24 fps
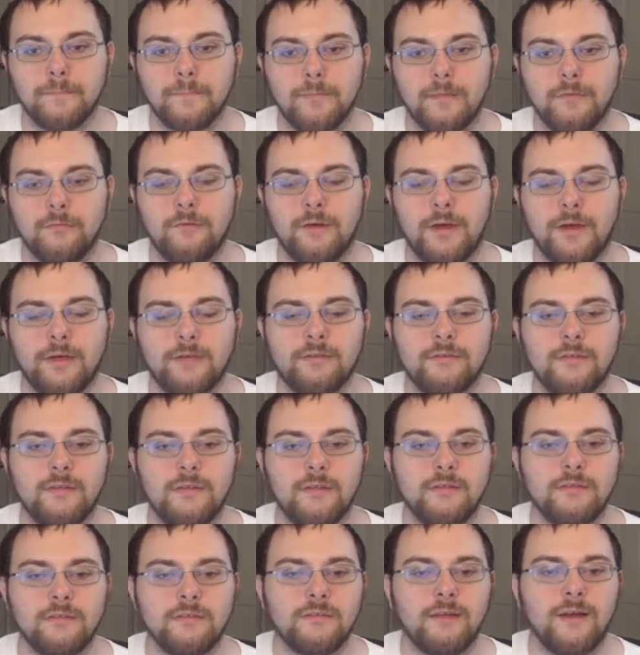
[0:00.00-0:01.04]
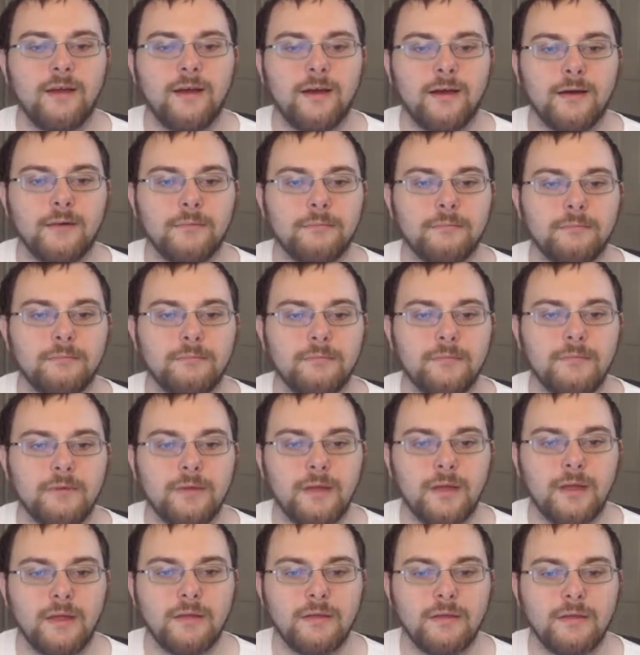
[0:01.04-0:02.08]
The fact that Top,
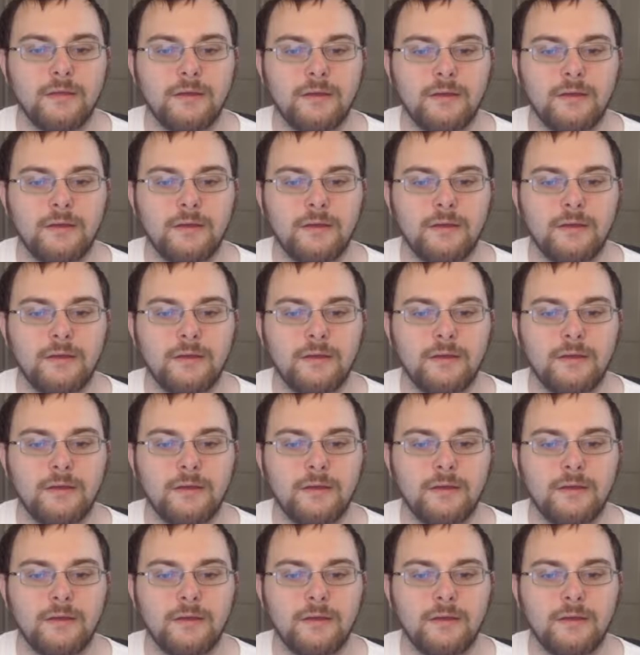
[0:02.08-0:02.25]
you